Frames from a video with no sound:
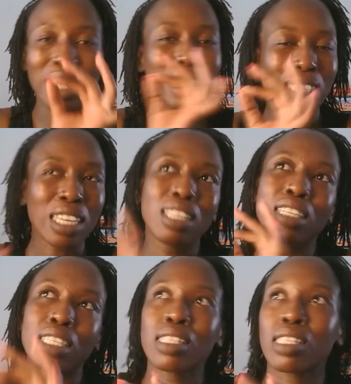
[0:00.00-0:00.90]
single
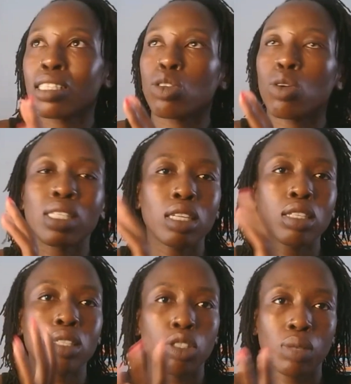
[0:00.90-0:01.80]
incident or single
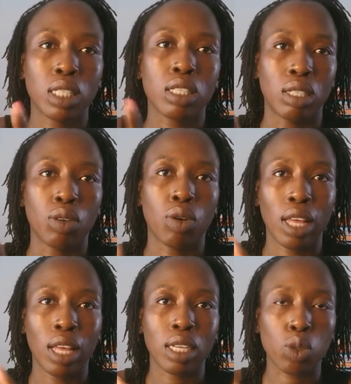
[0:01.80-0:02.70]
situation
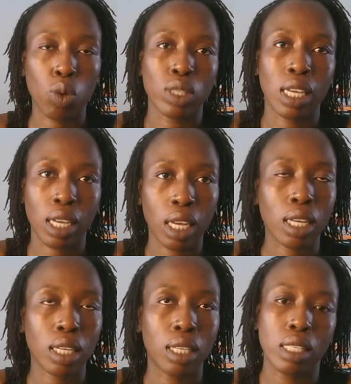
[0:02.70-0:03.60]
that is causing a kink
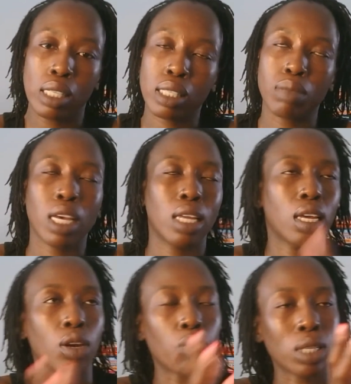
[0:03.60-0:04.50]
in the system. And
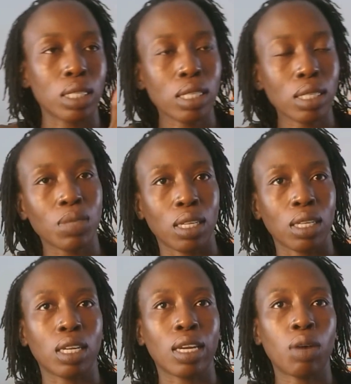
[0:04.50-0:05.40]
then with systems
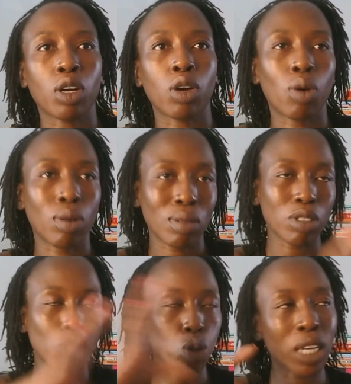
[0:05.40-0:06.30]
thinking, now we're
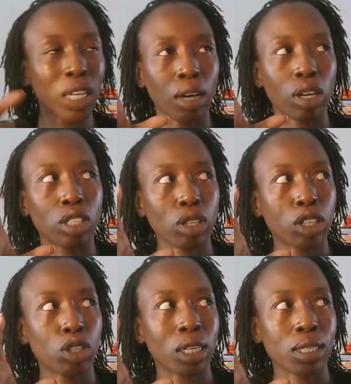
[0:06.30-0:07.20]
zooming out and starting
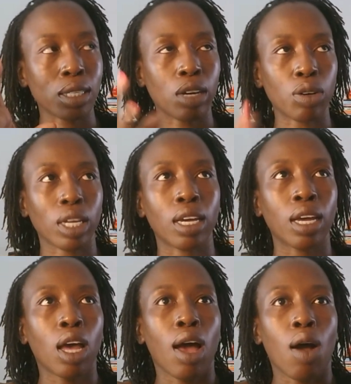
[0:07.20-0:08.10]
to understand, okay,
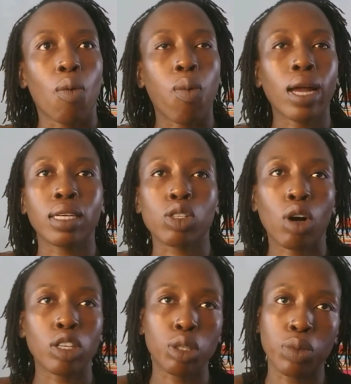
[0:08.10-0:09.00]
what is
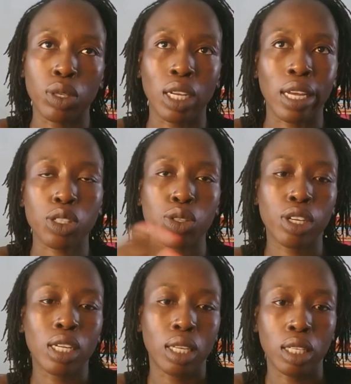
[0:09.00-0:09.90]
contributing
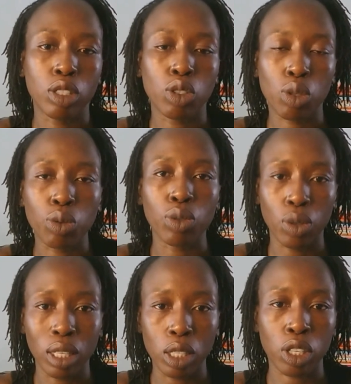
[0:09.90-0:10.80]
externally to
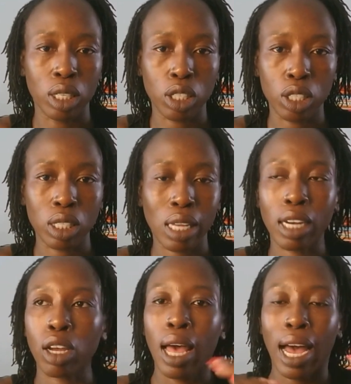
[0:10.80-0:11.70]
these conditions? And
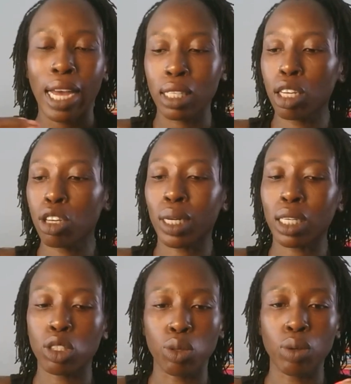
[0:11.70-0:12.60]
ideally, you want
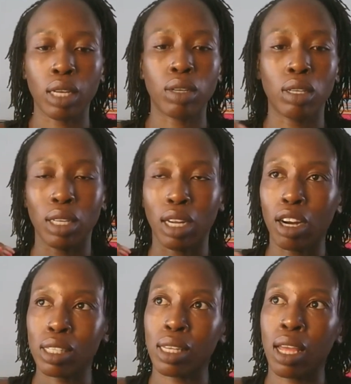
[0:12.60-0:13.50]
to do an
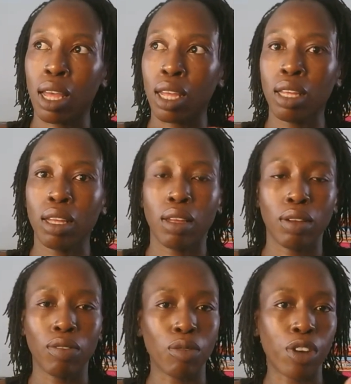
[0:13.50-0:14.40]
RCA
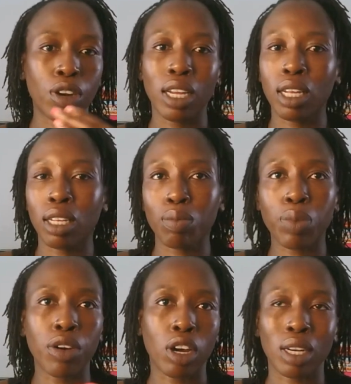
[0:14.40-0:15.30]
very
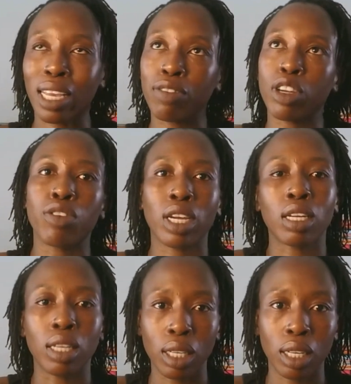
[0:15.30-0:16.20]
periodic, like very
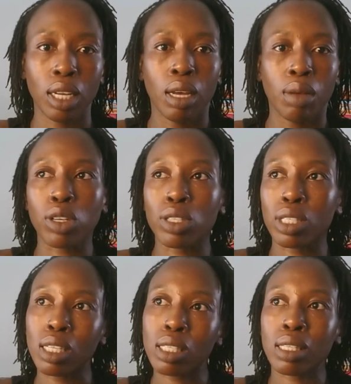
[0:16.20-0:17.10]
regularly, because
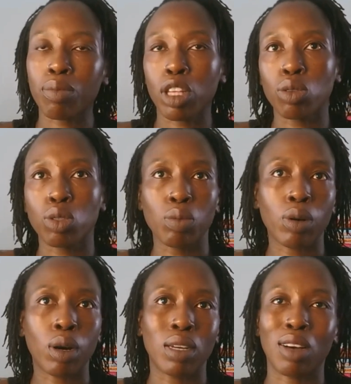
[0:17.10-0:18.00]
this is something you do
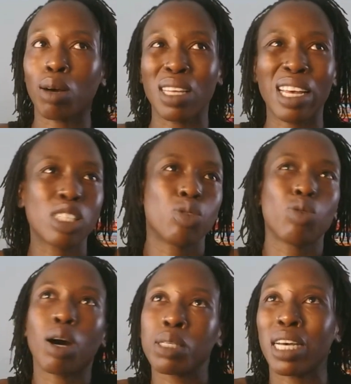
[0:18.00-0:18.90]
as you
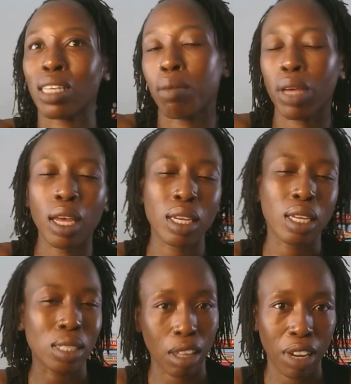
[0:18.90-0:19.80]
optimize a campaign and
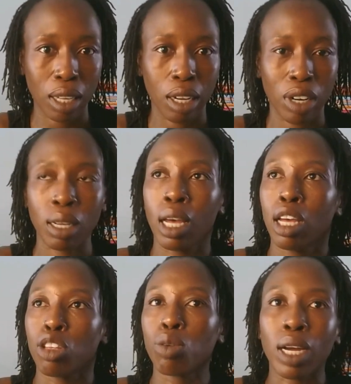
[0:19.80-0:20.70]
stuff like that, right?
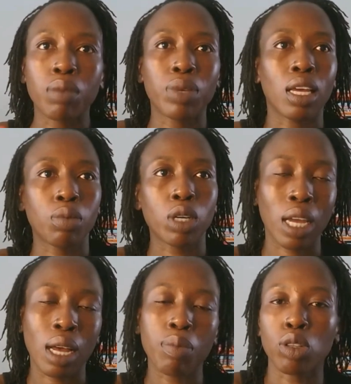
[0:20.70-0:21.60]
You want to be able to pick
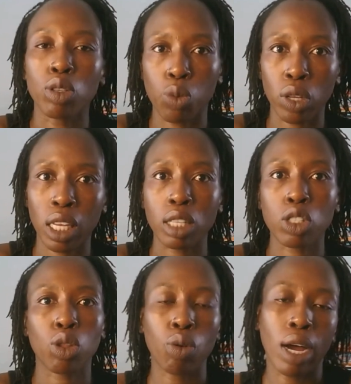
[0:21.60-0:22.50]
up on those small kinks
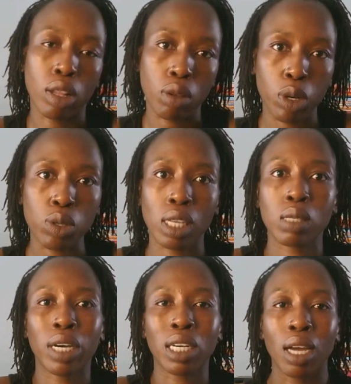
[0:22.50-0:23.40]
throughout the process.
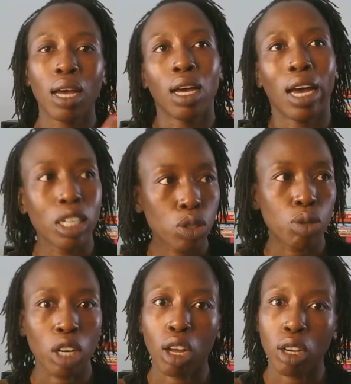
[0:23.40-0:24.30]
But as you're doing
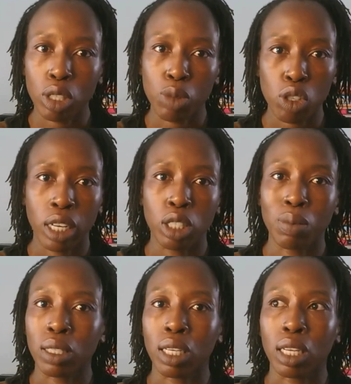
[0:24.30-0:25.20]
long-term strategy
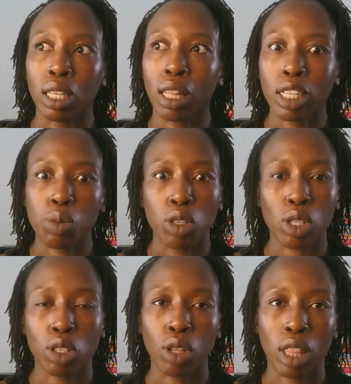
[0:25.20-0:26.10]
building, that's when you
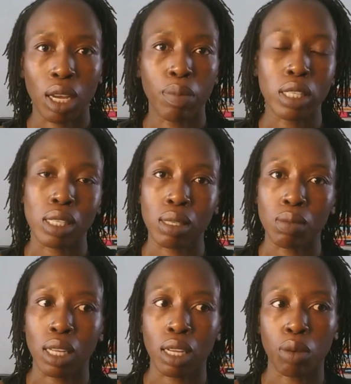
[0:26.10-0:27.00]
start to think about systems
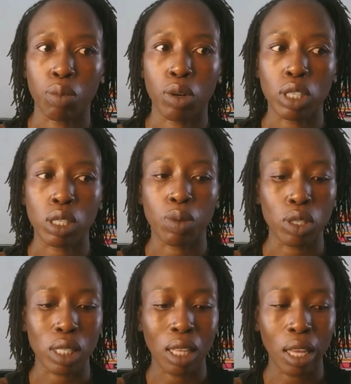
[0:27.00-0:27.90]
thinking approaches,
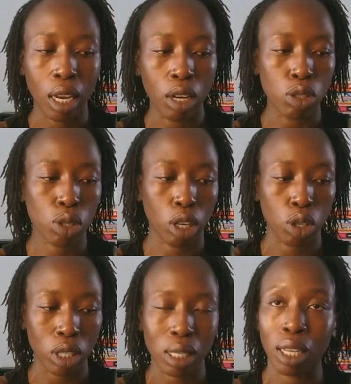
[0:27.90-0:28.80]
because then you start to
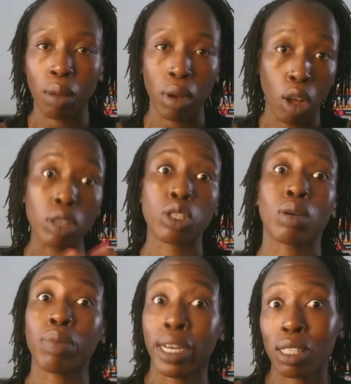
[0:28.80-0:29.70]
consider the long-term
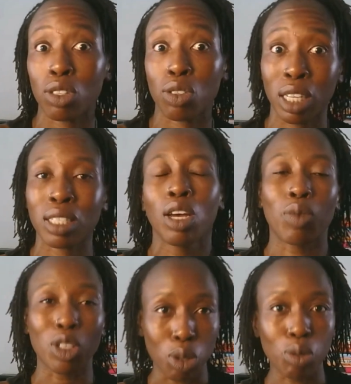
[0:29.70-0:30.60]
patterns, right? When
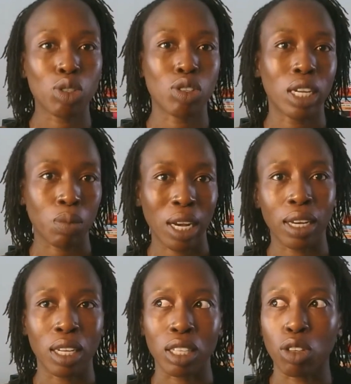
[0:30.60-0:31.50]
you do strat
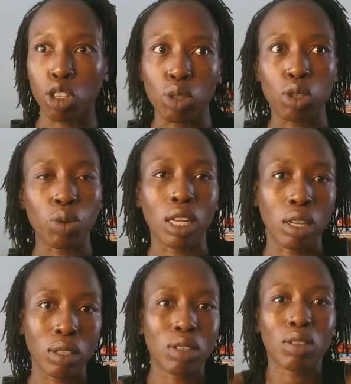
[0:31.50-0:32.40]
planning, you're doing
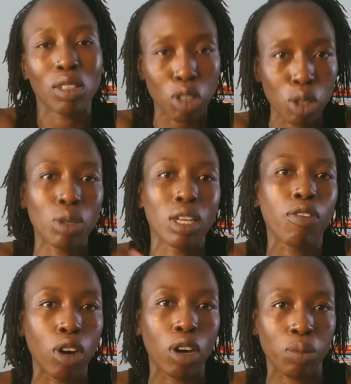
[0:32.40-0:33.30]
it for
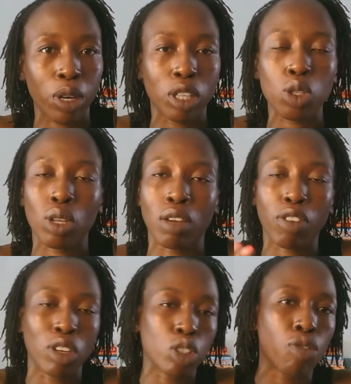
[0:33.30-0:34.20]
a long period. So therefore you
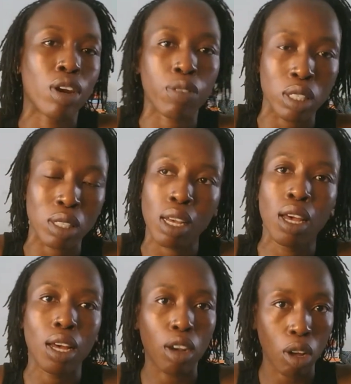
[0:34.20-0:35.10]
need to reference
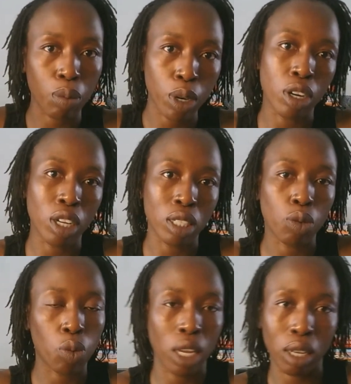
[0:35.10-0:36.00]
a long period
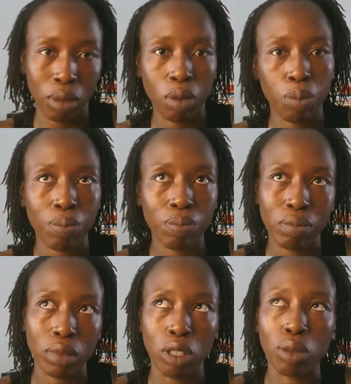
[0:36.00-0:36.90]
when,
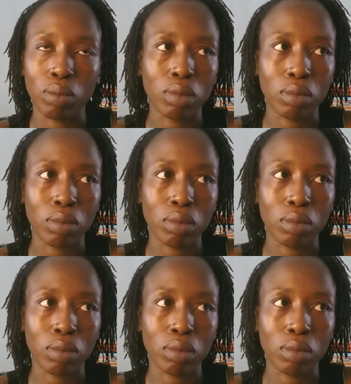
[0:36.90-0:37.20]
you know,